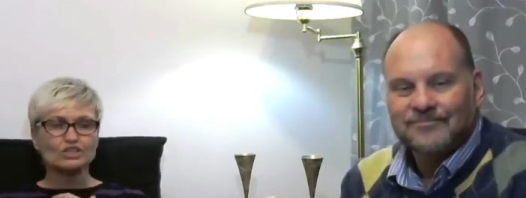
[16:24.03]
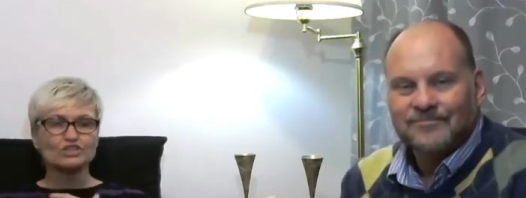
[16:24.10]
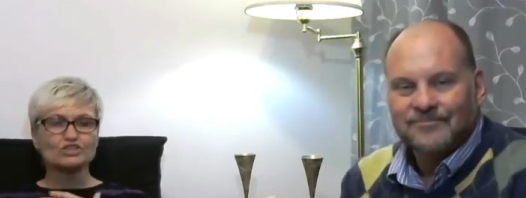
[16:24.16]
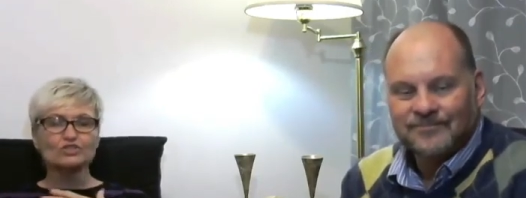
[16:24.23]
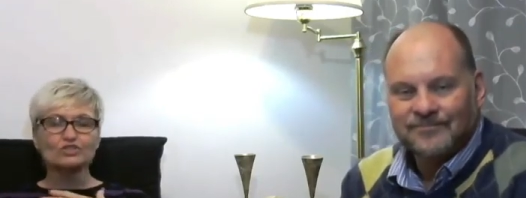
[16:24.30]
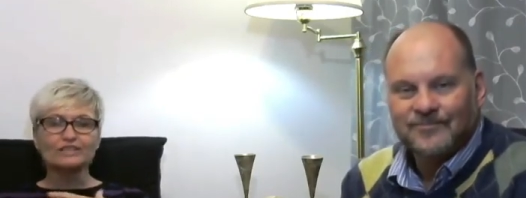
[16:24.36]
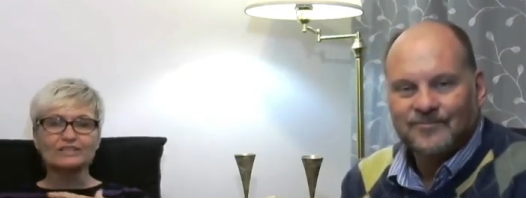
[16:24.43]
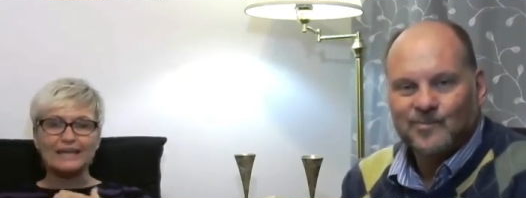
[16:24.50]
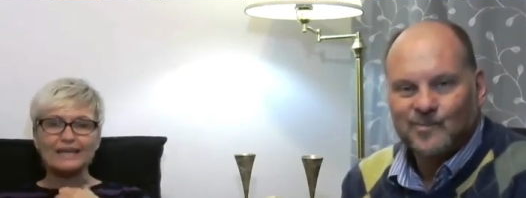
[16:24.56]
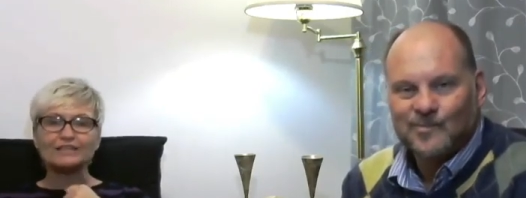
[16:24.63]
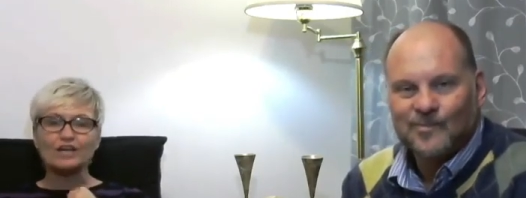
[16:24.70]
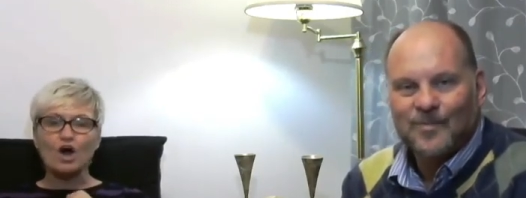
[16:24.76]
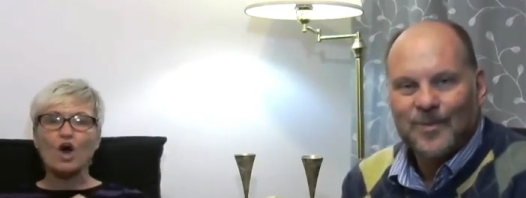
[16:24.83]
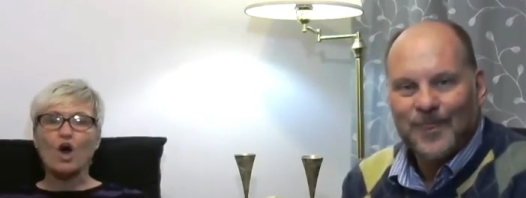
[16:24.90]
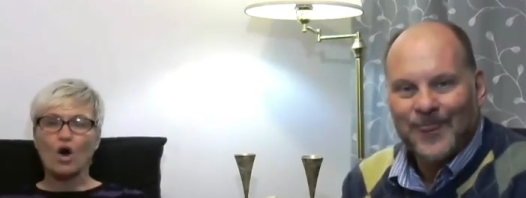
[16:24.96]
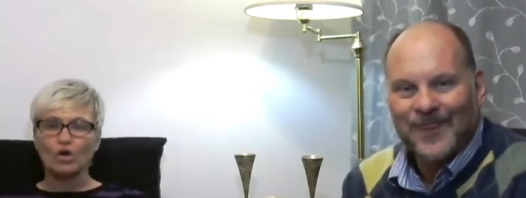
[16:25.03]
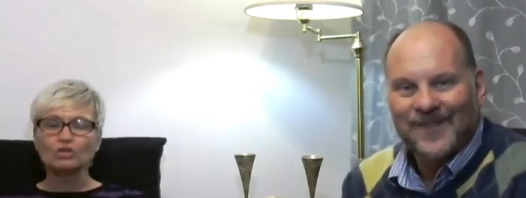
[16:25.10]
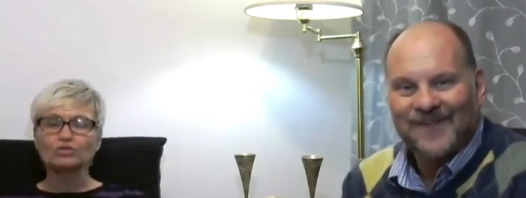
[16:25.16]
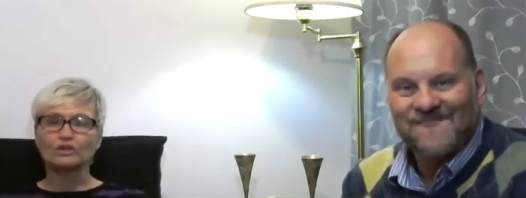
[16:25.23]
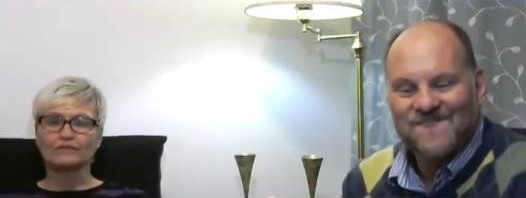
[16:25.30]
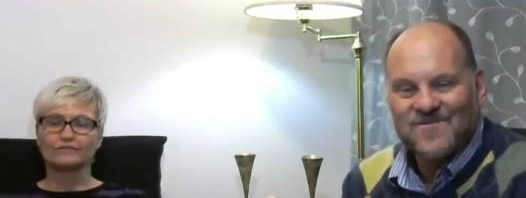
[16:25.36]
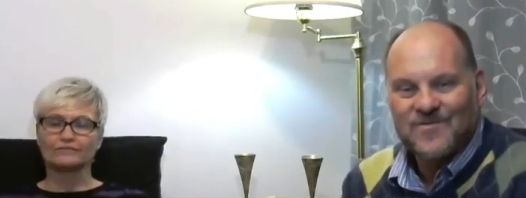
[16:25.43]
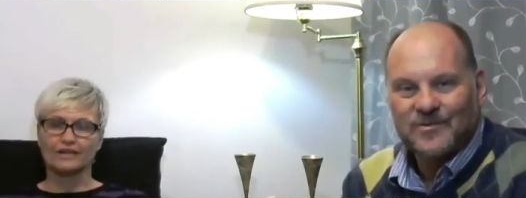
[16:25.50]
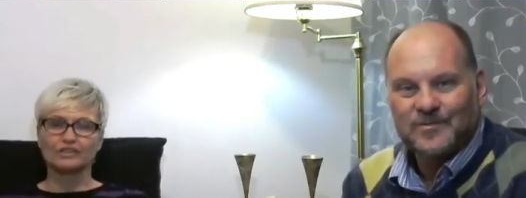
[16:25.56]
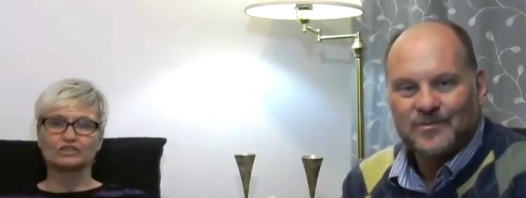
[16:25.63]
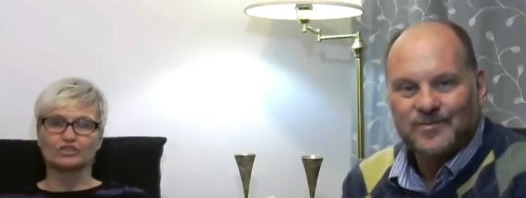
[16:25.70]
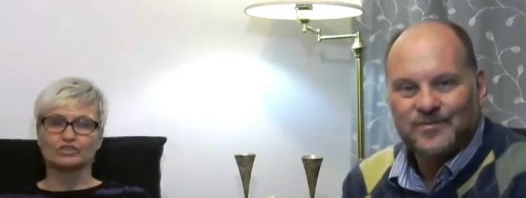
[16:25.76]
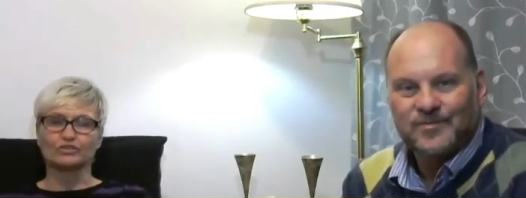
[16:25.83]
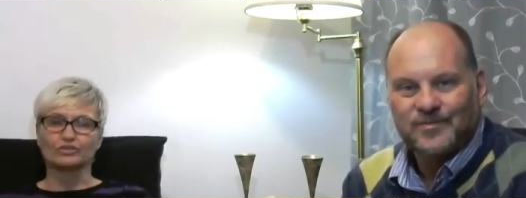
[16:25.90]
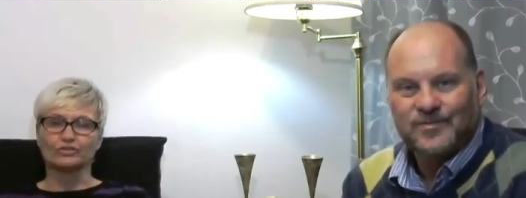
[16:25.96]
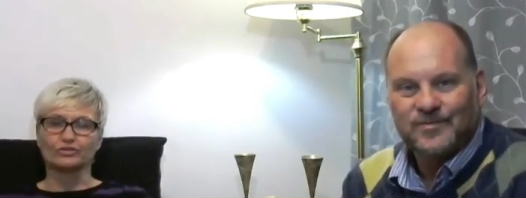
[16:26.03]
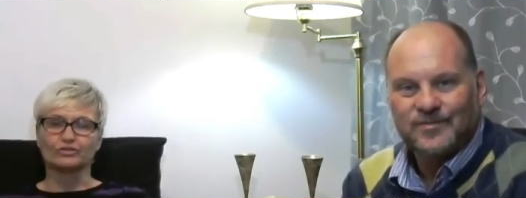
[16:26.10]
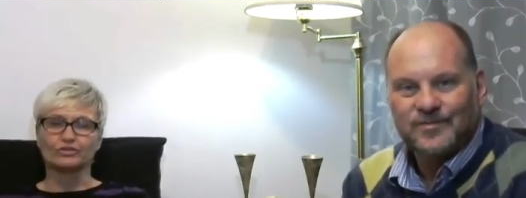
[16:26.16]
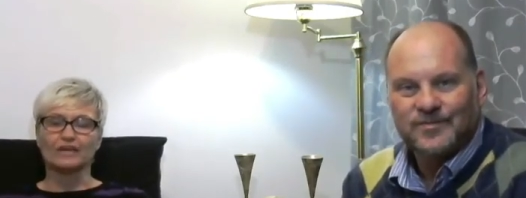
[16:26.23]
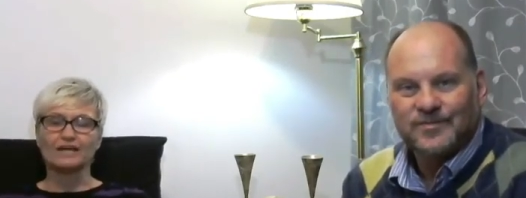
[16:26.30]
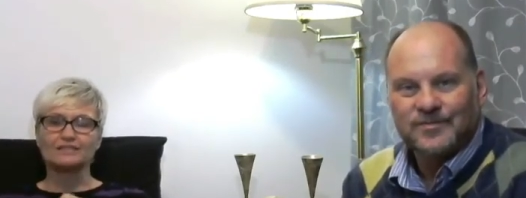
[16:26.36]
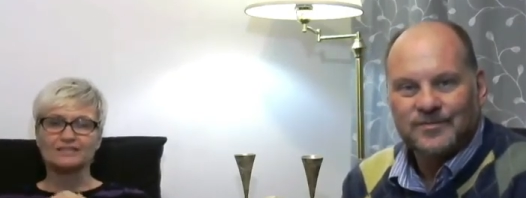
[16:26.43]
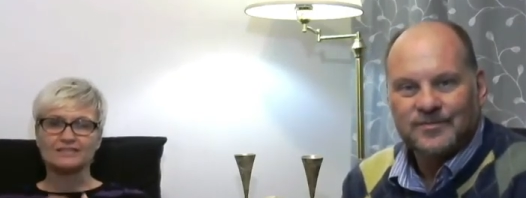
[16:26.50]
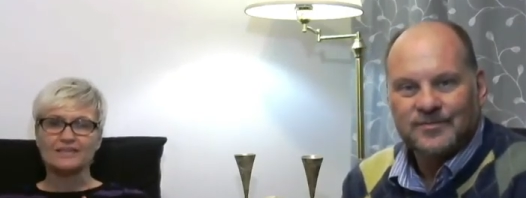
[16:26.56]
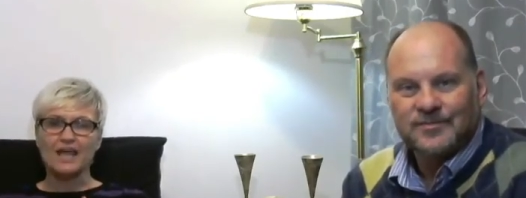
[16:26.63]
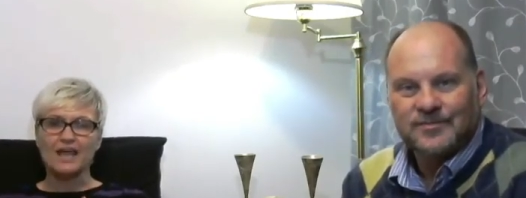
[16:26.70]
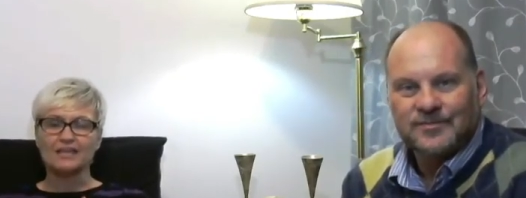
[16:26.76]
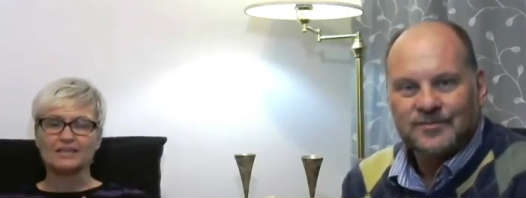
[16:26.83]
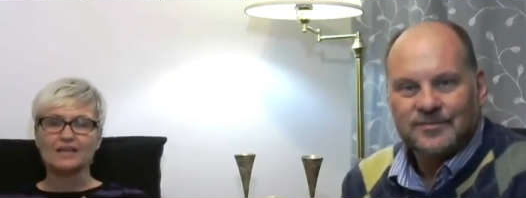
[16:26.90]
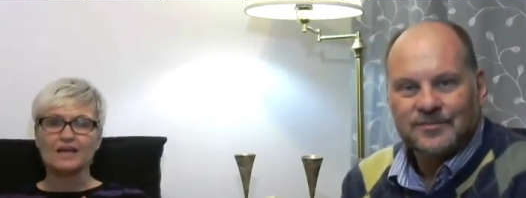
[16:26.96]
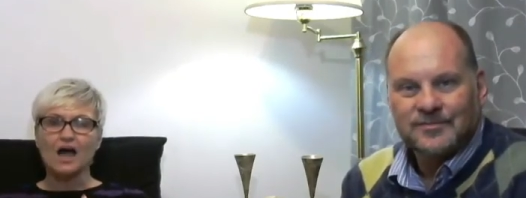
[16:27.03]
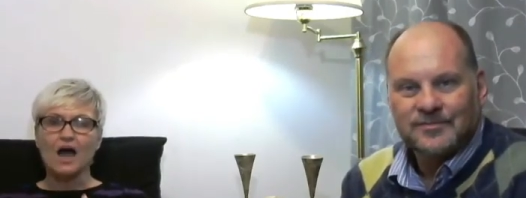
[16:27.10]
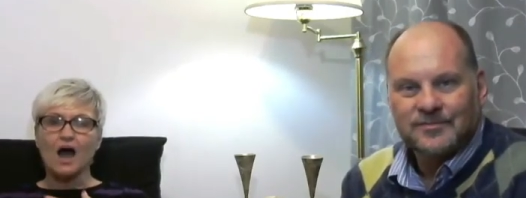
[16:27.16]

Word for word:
Speaker 1: to get a hold of that truth and saying,